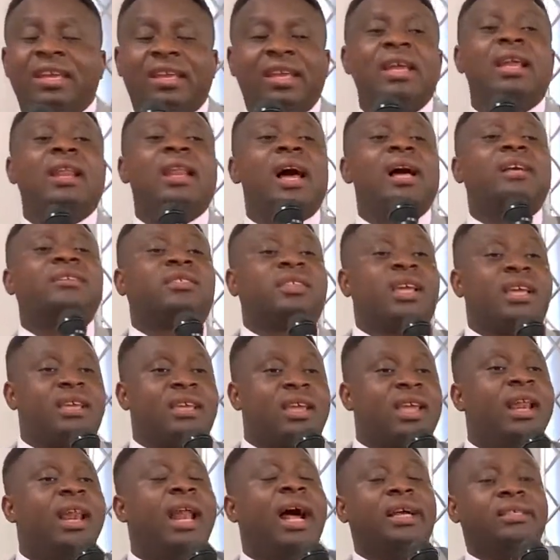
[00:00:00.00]
kill us, they
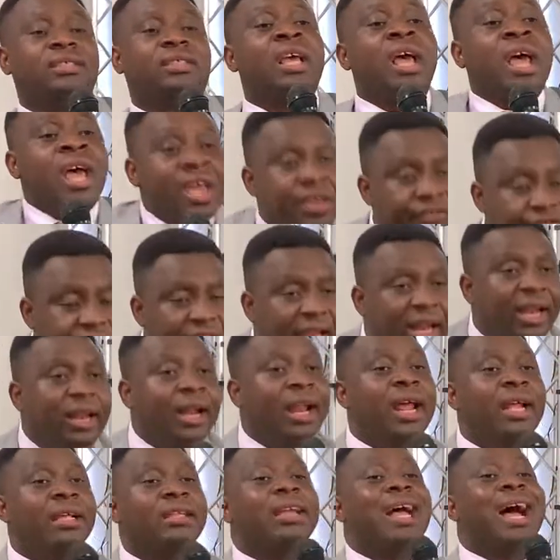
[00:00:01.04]
kill us. If they
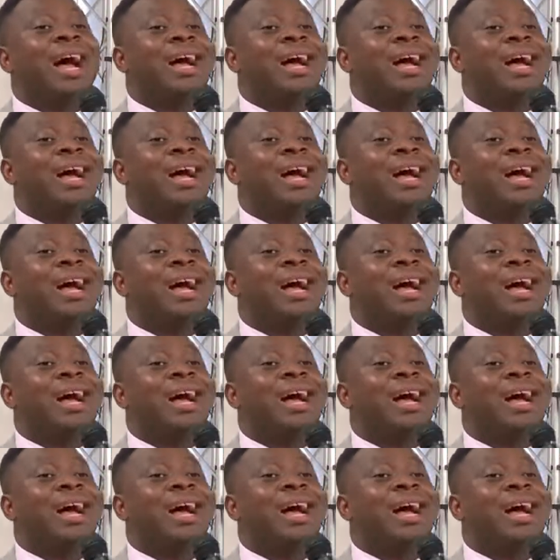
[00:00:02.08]
let